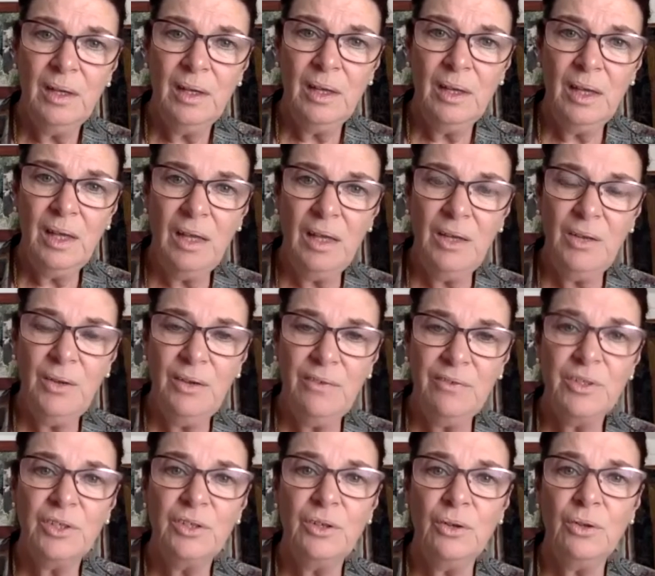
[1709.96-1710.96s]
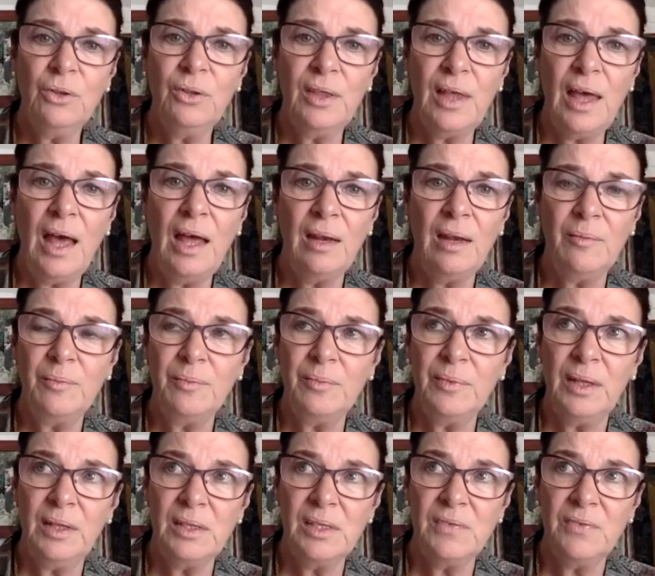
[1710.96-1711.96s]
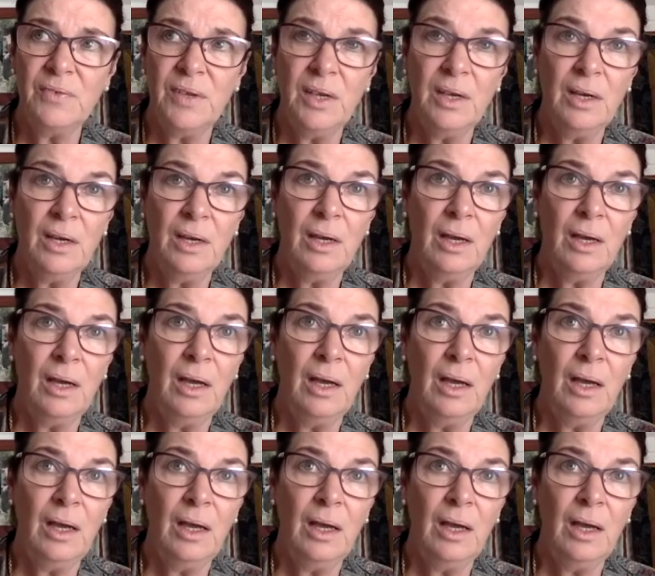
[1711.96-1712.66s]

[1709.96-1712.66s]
and you have to know that sphere.